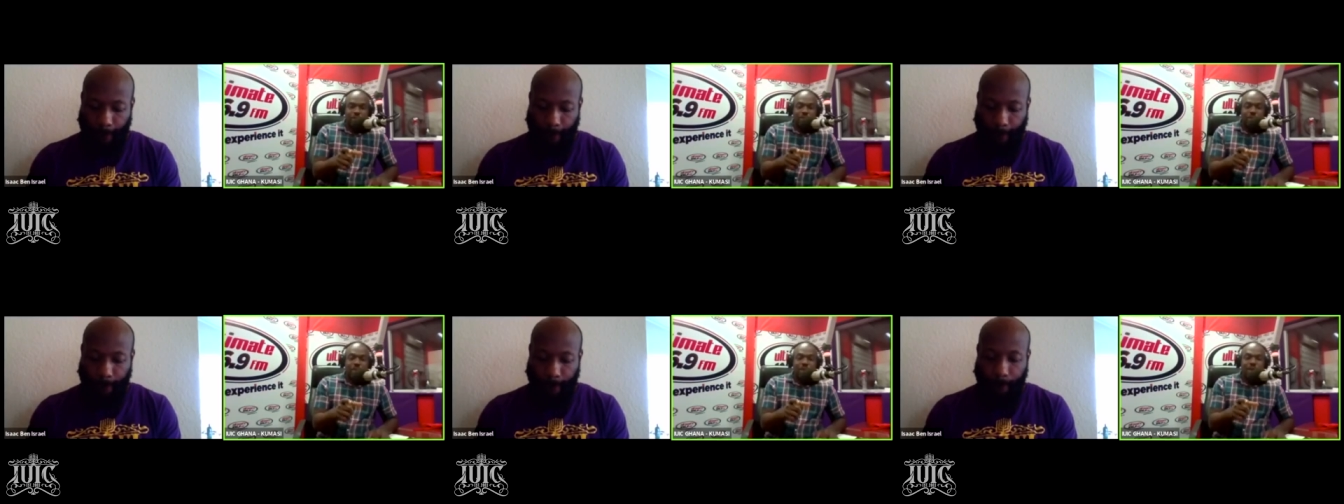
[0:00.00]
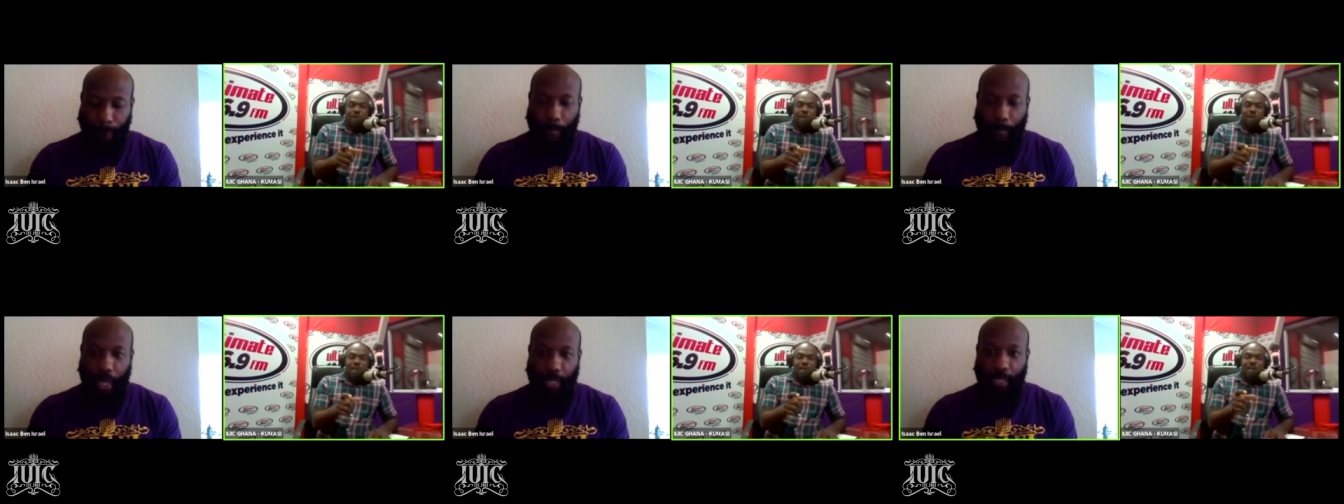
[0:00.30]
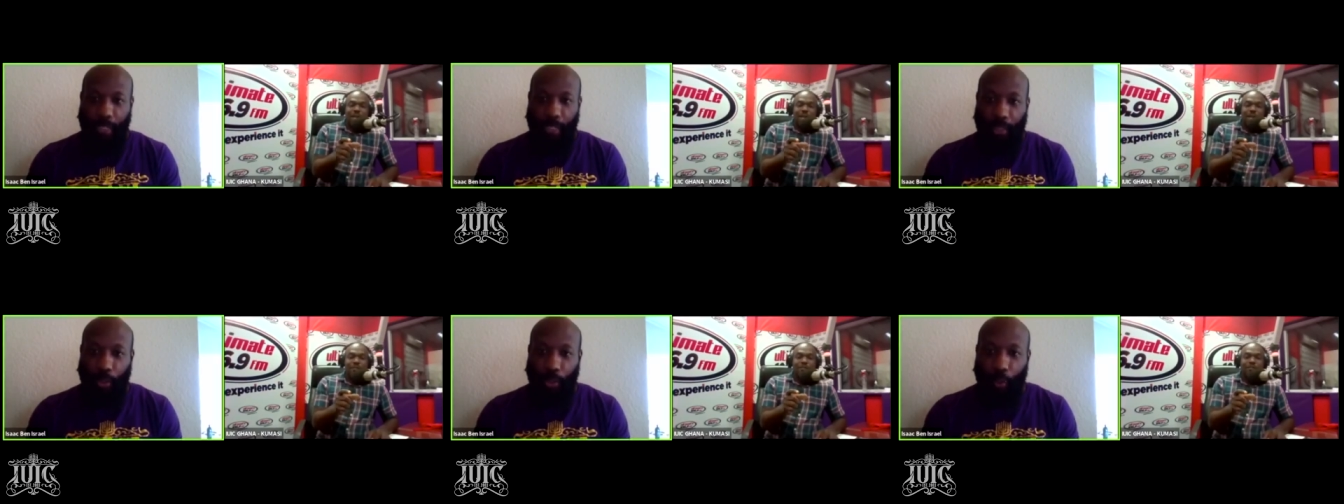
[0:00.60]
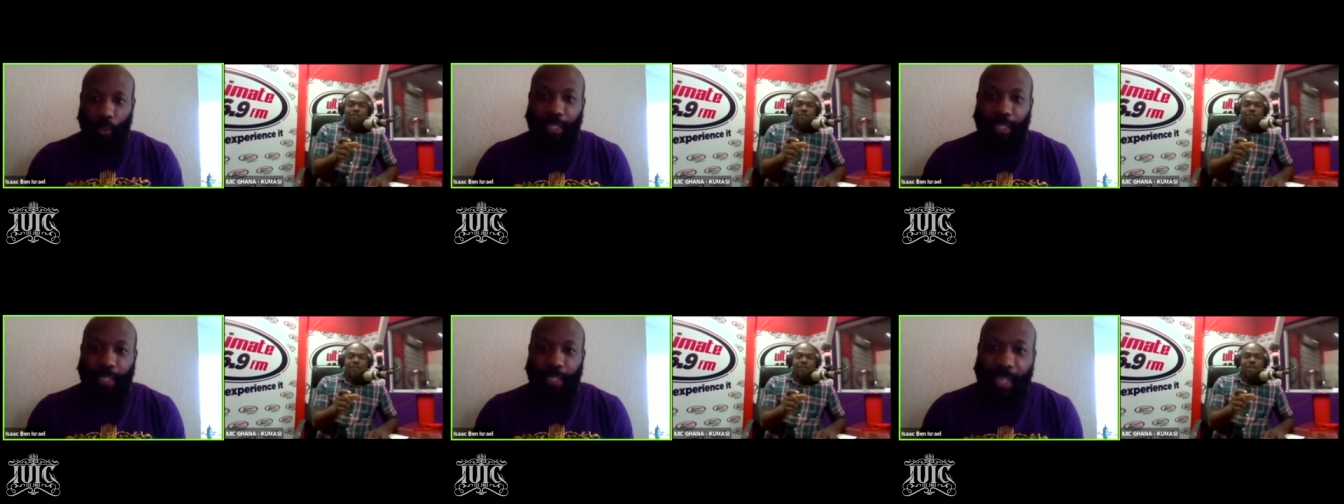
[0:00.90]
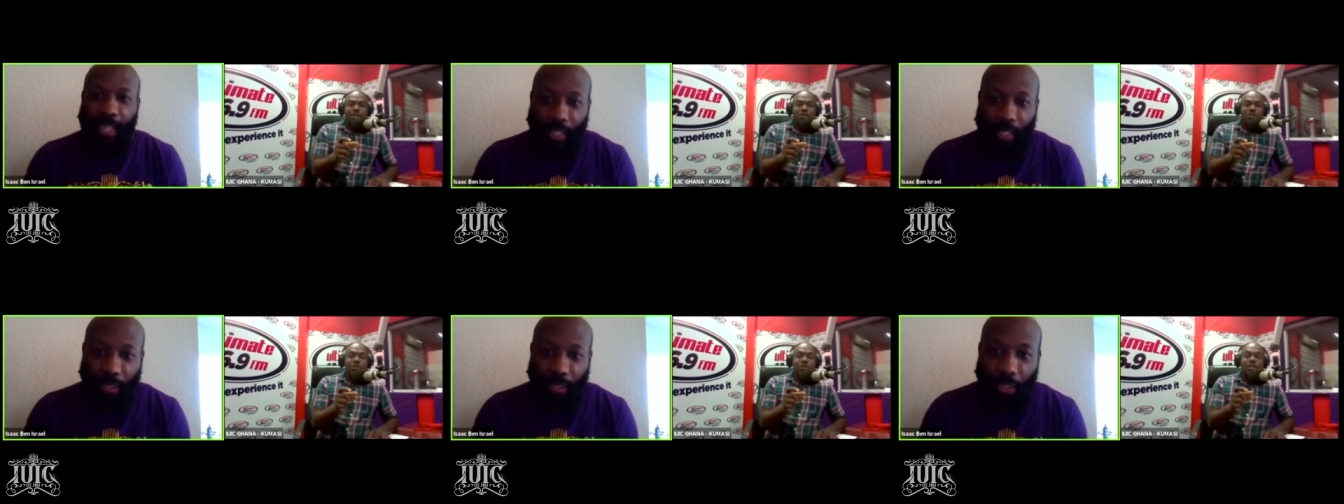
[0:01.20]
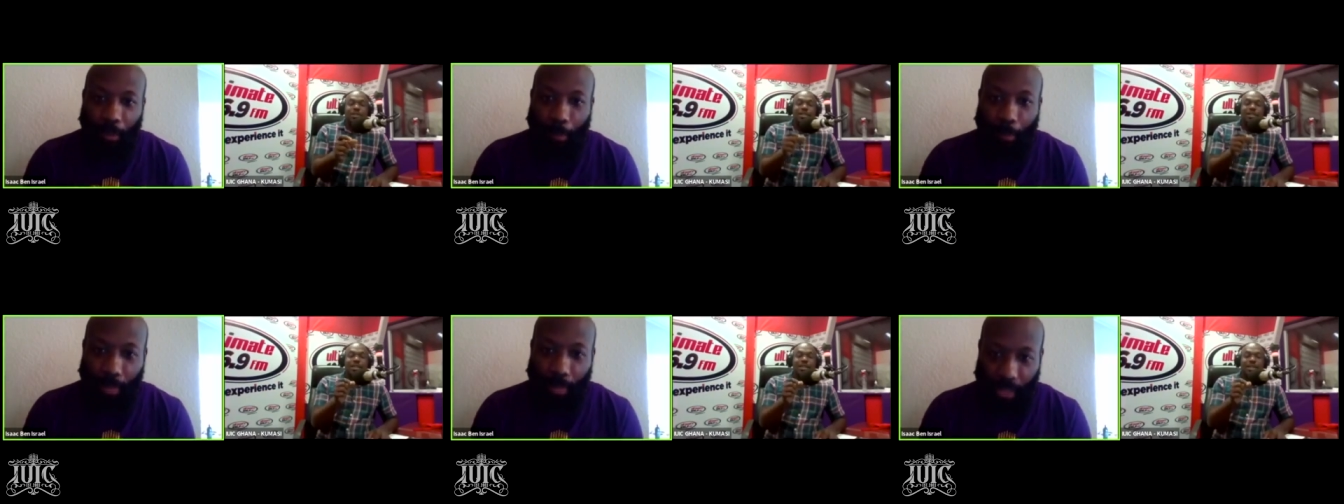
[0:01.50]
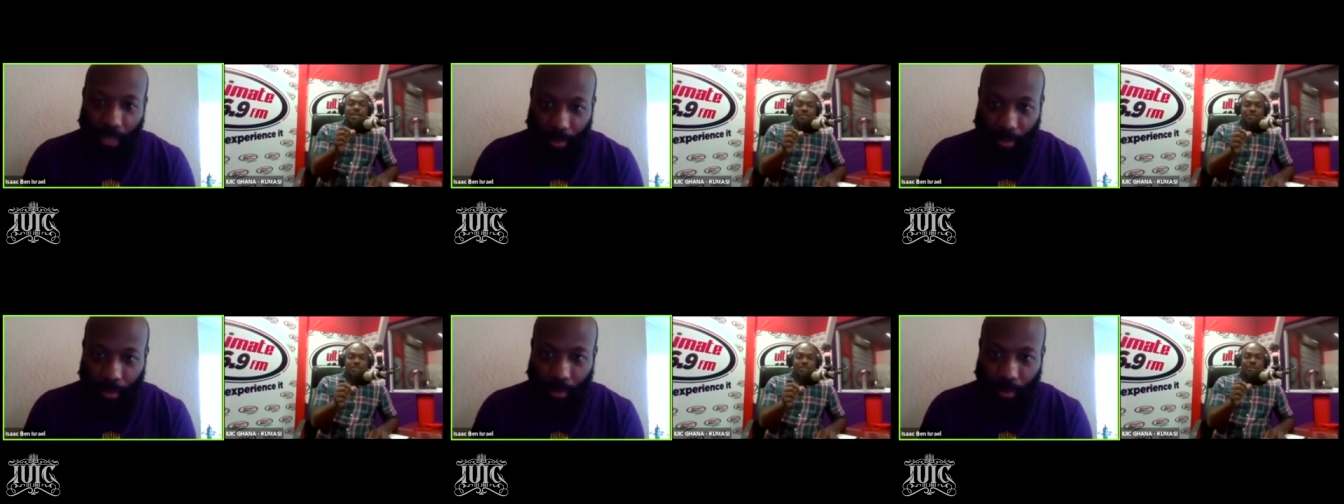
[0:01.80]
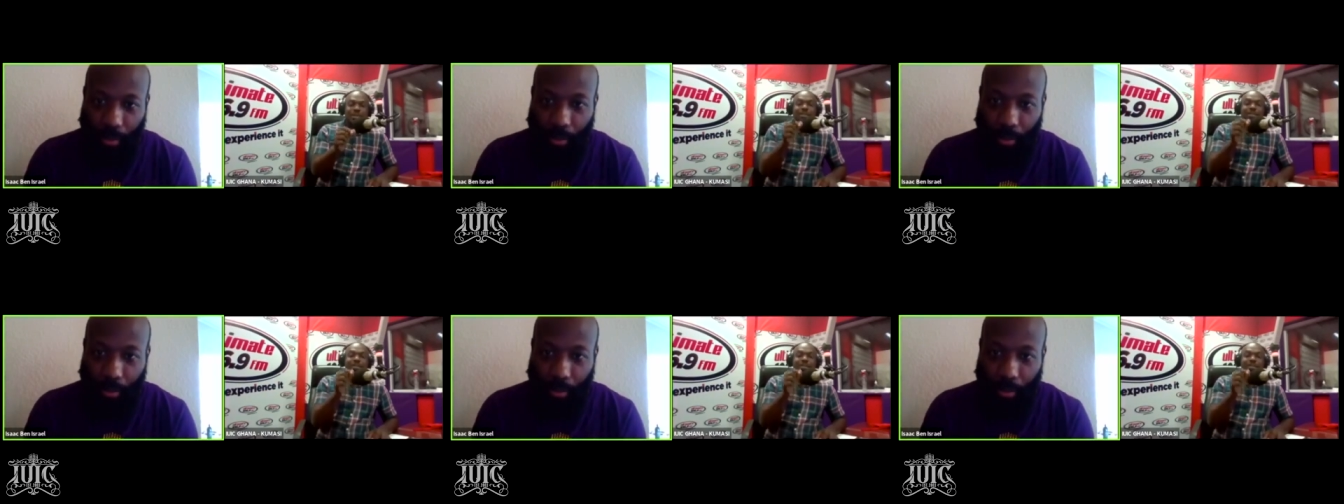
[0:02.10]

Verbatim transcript: Money to do the kingdom business.